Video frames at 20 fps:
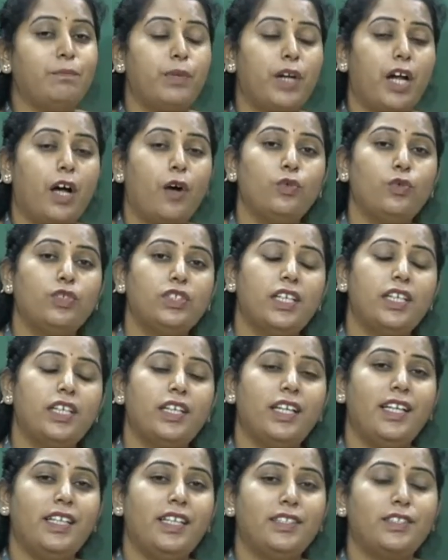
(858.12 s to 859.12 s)

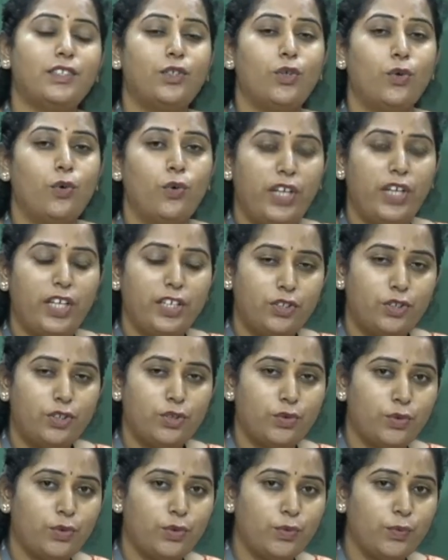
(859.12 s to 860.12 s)
browser is going
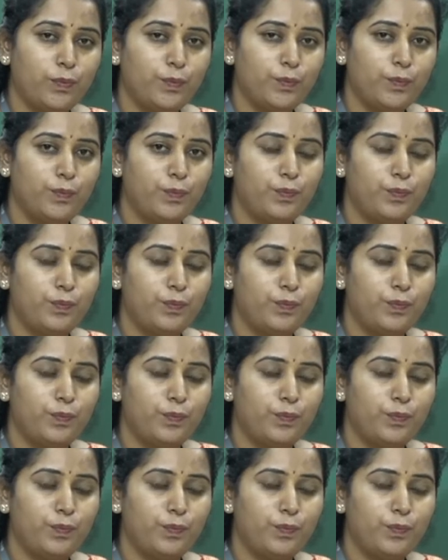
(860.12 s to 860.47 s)
to